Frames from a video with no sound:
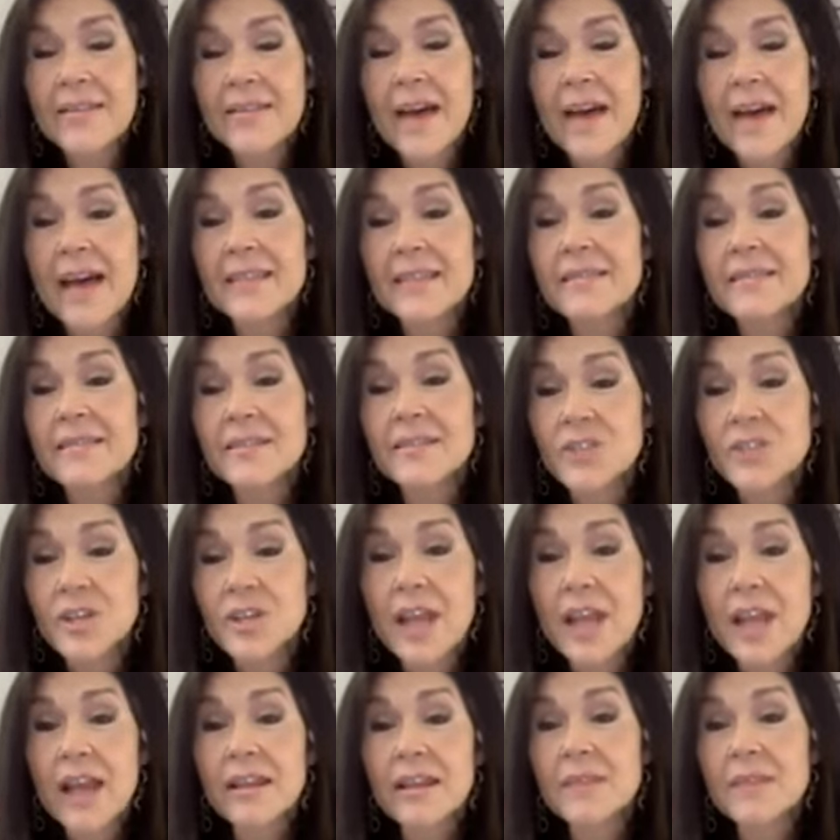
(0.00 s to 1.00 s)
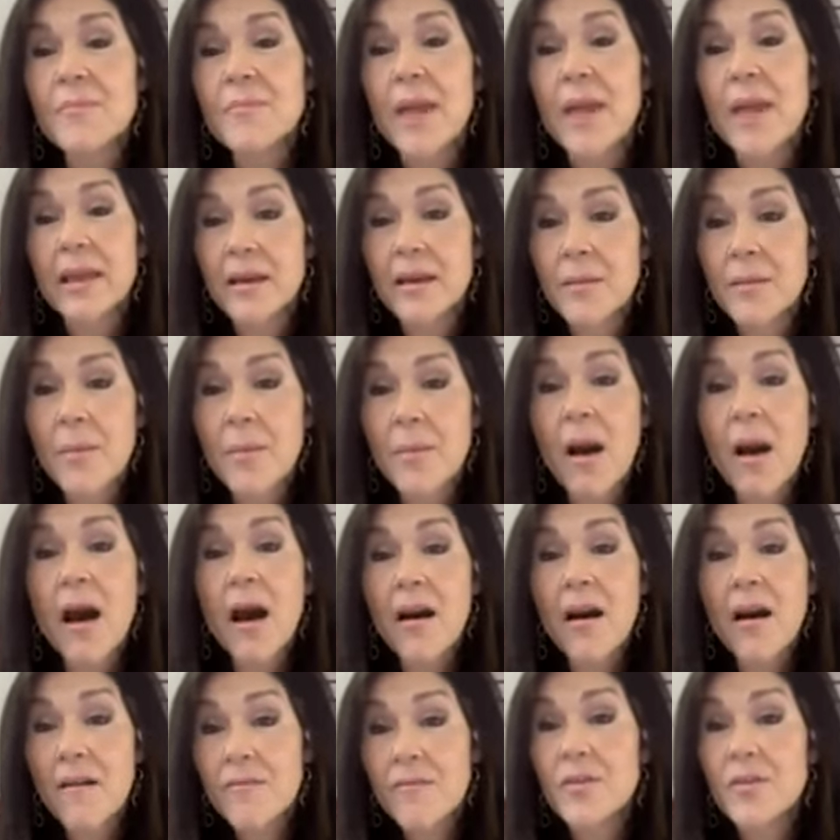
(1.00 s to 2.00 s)
that the genetic makeup
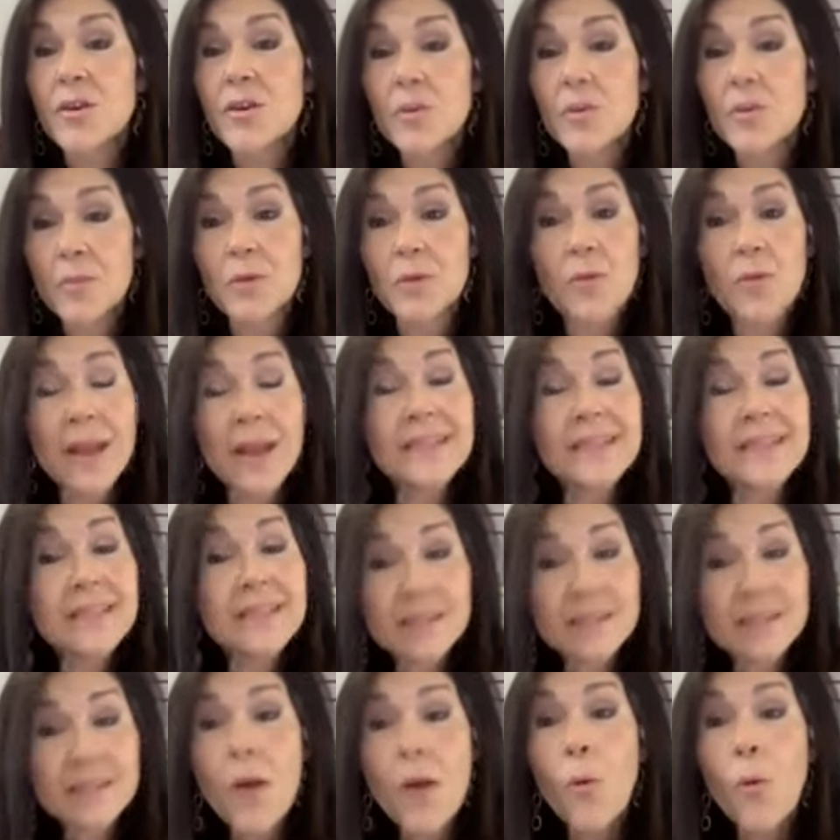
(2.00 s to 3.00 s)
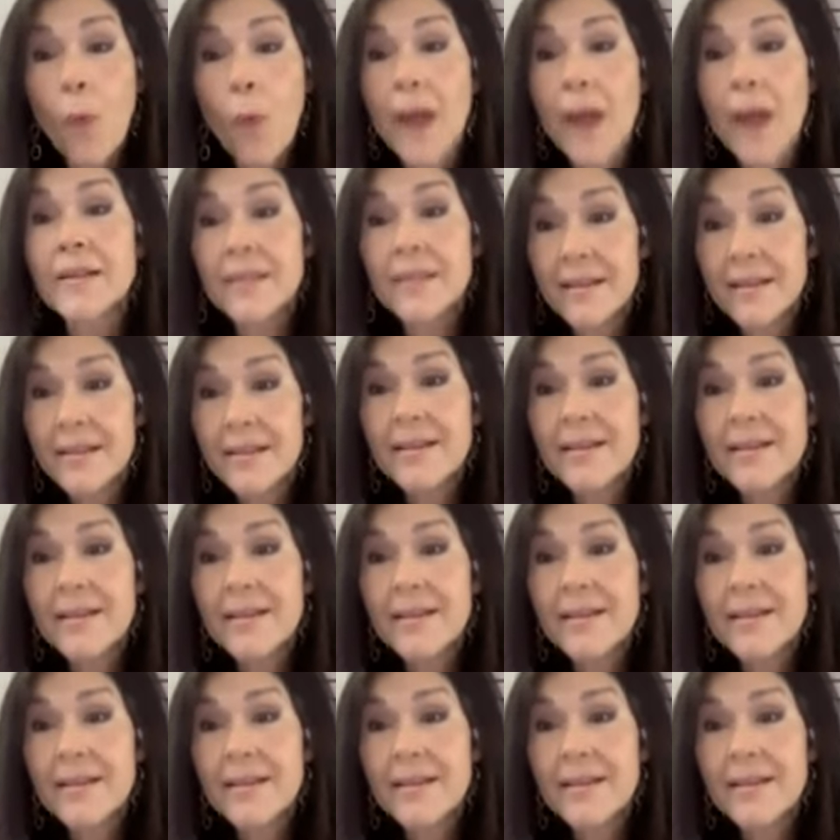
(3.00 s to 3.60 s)
of the human race is one